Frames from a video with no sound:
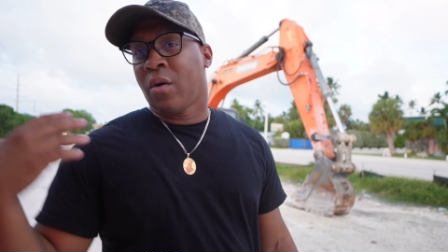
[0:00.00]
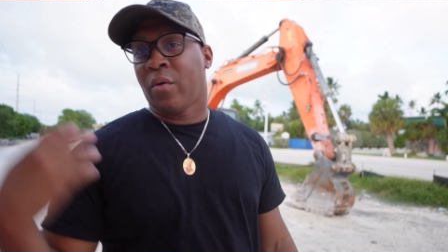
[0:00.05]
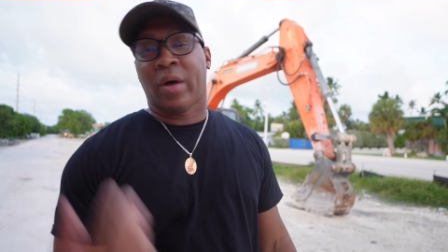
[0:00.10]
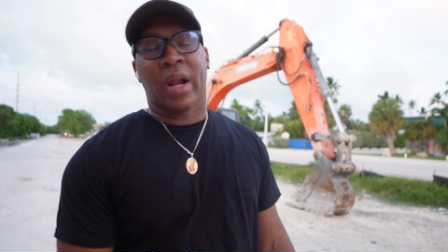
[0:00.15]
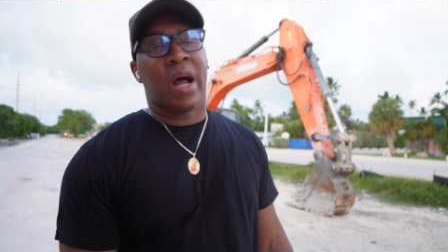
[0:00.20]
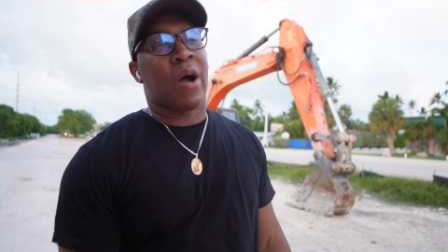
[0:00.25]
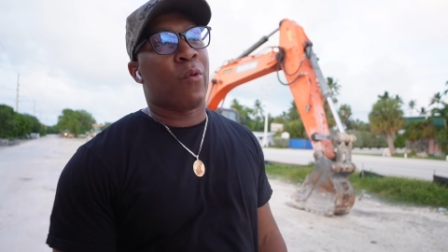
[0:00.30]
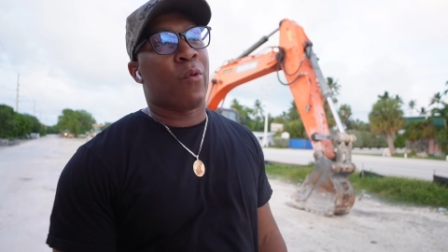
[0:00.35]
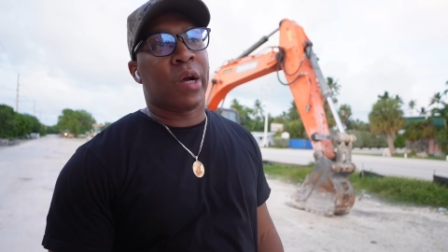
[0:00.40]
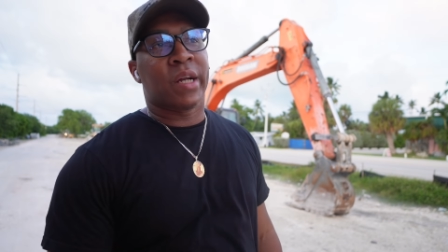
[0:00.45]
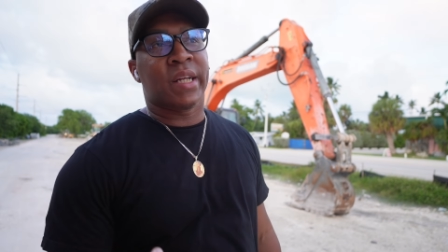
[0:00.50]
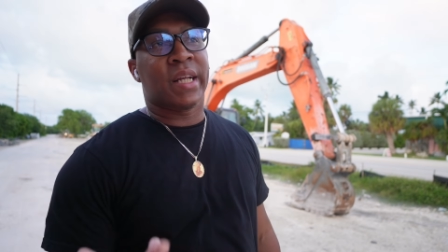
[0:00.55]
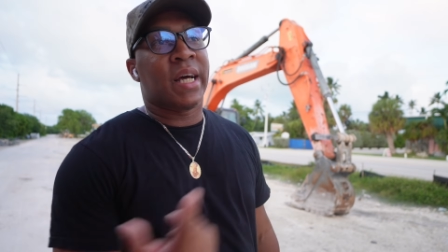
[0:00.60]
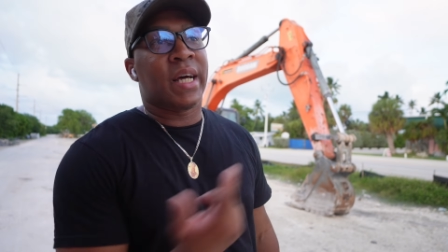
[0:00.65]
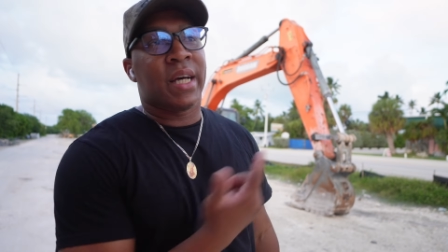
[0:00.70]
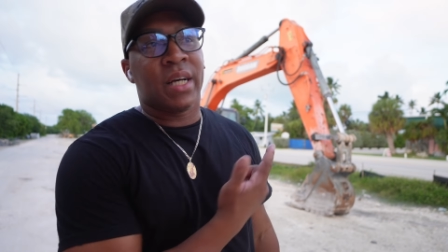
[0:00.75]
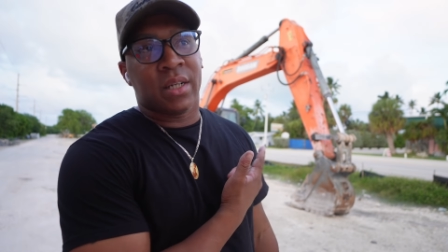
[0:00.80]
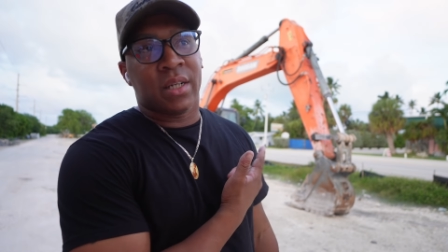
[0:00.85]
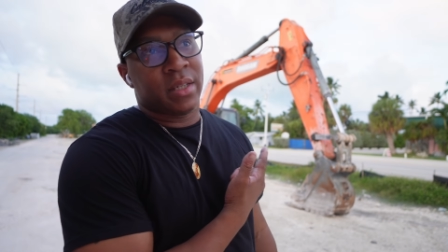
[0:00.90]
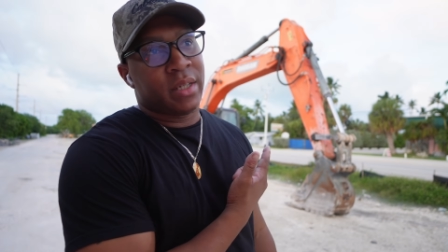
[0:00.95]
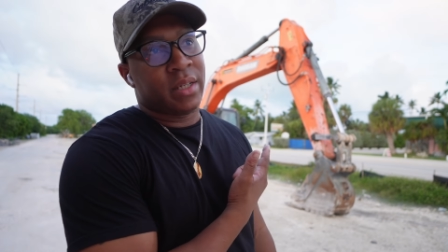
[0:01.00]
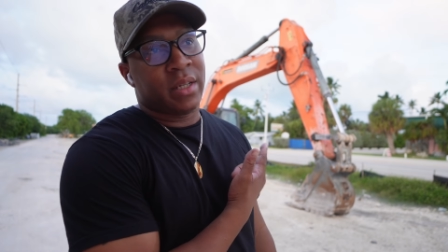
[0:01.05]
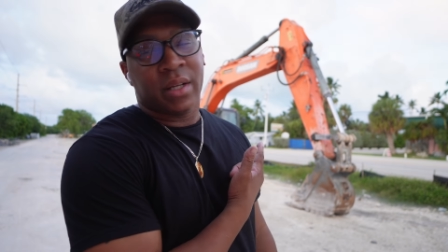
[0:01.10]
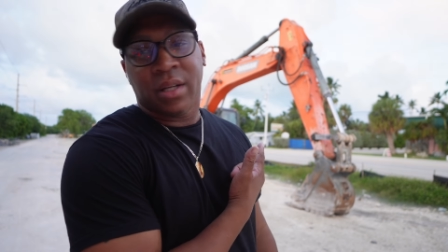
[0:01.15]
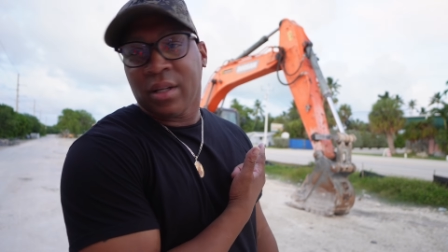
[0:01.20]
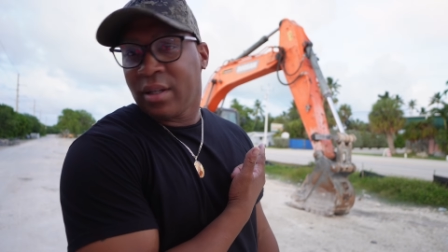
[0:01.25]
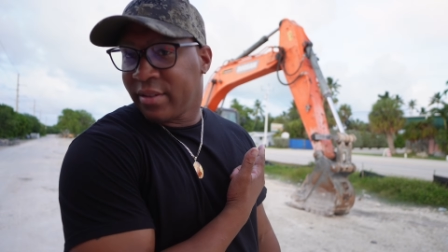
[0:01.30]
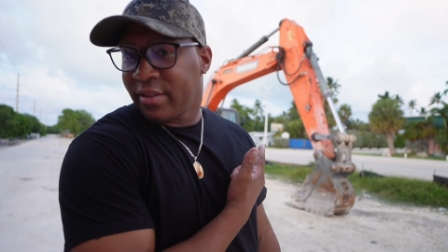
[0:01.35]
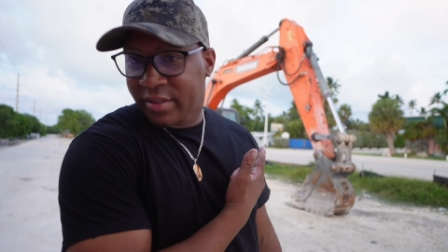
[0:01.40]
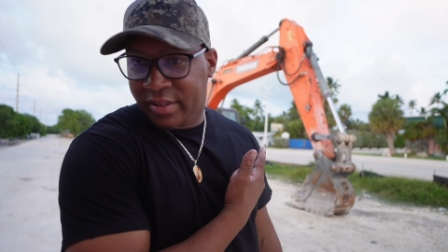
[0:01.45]
When I worked at
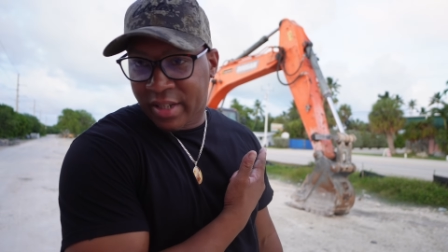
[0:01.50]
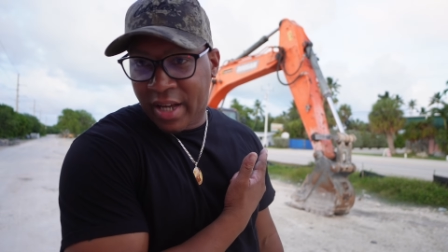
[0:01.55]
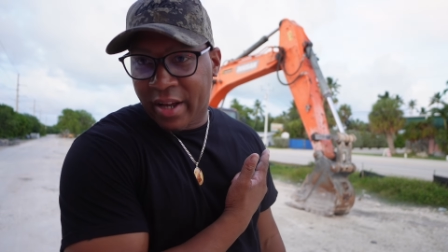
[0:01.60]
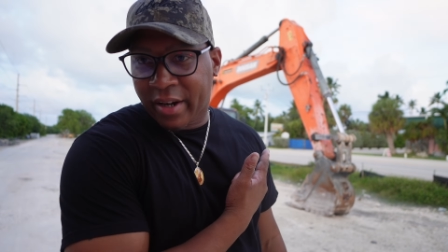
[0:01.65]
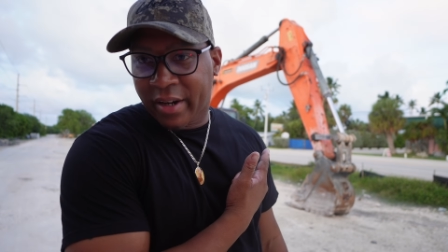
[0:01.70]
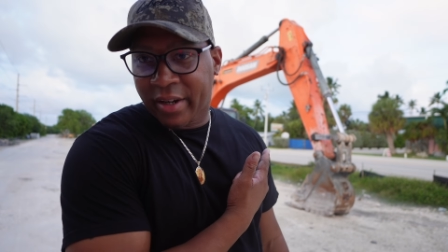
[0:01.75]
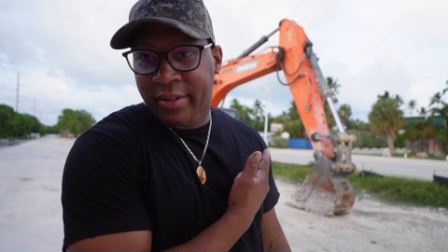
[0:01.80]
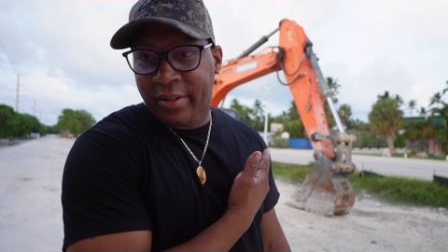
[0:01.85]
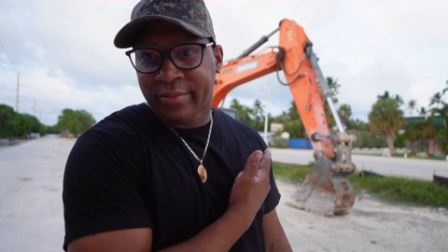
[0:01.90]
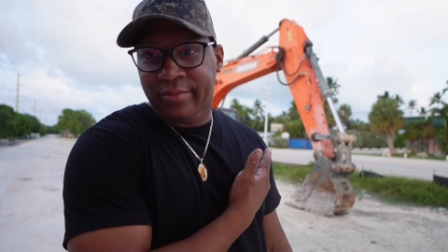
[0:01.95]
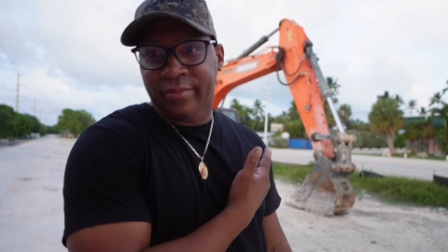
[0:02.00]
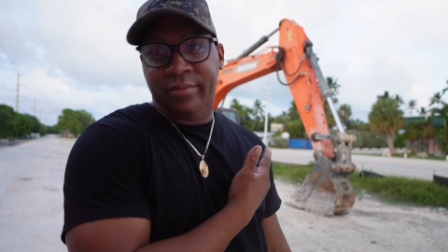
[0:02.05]
Snyder,